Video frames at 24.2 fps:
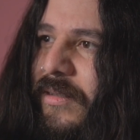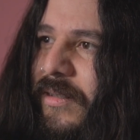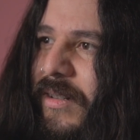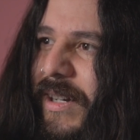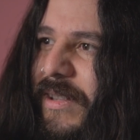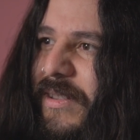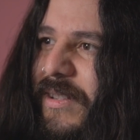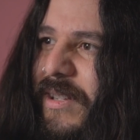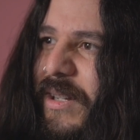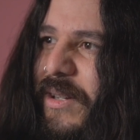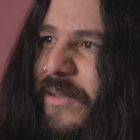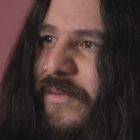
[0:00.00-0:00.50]

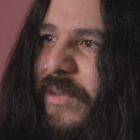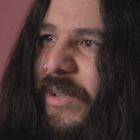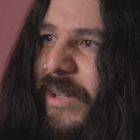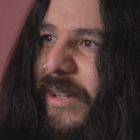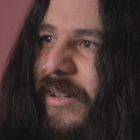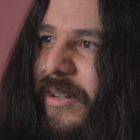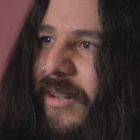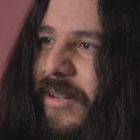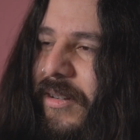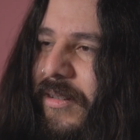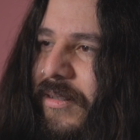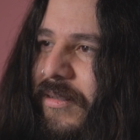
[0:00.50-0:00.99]
I think of
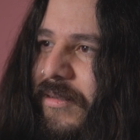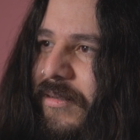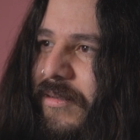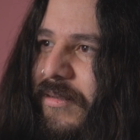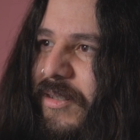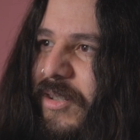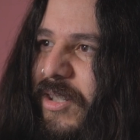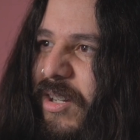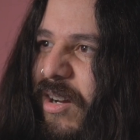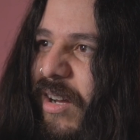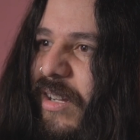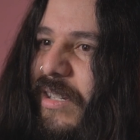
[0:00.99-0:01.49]
like
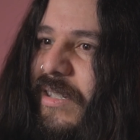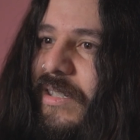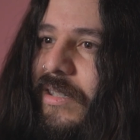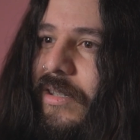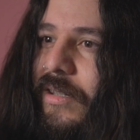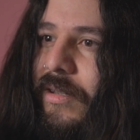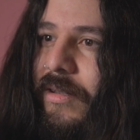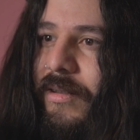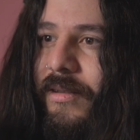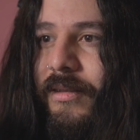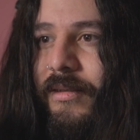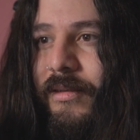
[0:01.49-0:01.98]

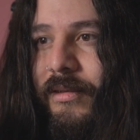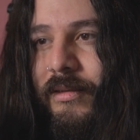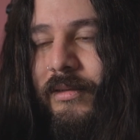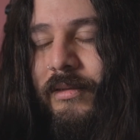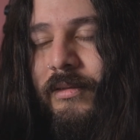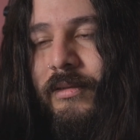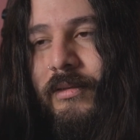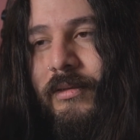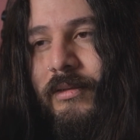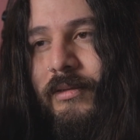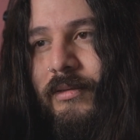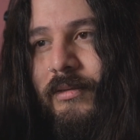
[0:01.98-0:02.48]
dusk,
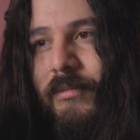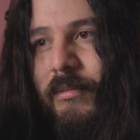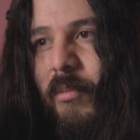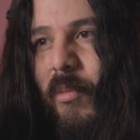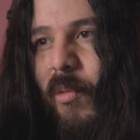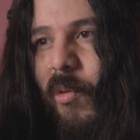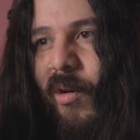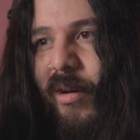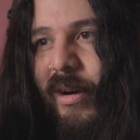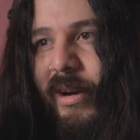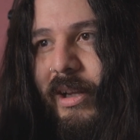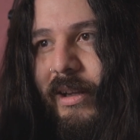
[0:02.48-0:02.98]

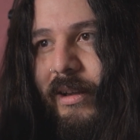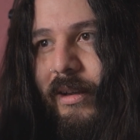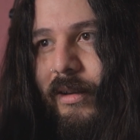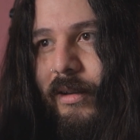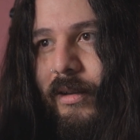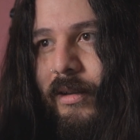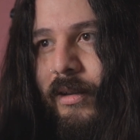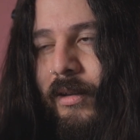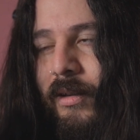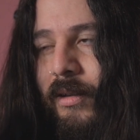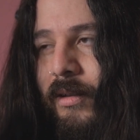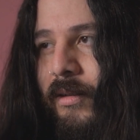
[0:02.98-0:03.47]

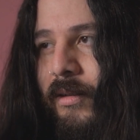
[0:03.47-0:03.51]
morning.